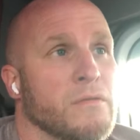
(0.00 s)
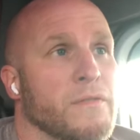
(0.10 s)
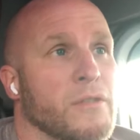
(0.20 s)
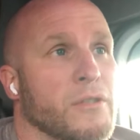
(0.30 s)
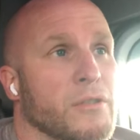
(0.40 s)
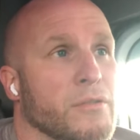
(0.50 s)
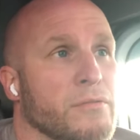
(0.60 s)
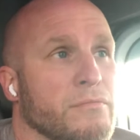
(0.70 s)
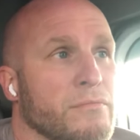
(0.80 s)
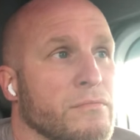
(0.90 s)
For
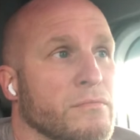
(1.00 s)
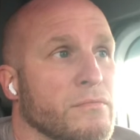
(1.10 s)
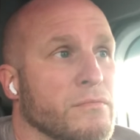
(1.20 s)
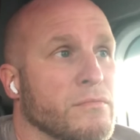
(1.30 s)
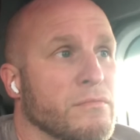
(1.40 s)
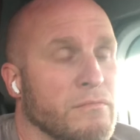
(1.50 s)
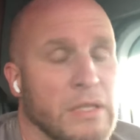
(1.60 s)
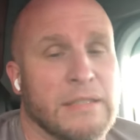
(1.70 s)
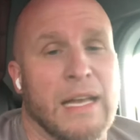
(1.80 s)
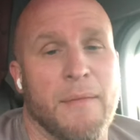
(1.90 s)

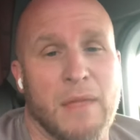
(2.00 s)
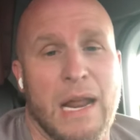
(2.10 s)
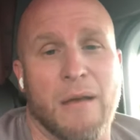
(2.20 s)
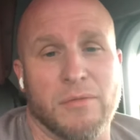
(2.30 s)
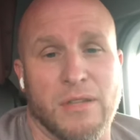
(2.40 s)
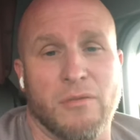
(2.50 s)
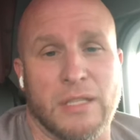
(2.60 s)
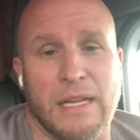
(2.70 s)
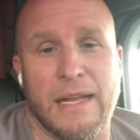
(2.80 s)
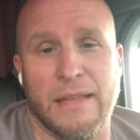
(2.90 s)
the time that I was on
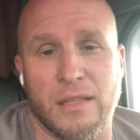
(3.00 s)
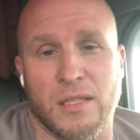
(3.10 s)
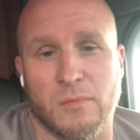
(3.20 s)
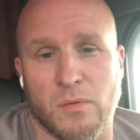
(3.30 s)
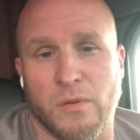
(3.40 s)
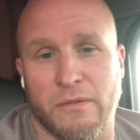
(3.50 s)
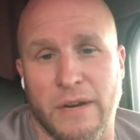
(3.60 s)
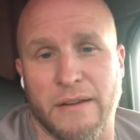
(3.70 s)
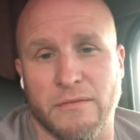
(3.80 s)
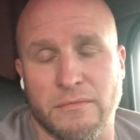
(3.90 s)
it, I had the #1
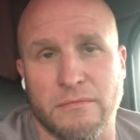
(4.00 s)
route.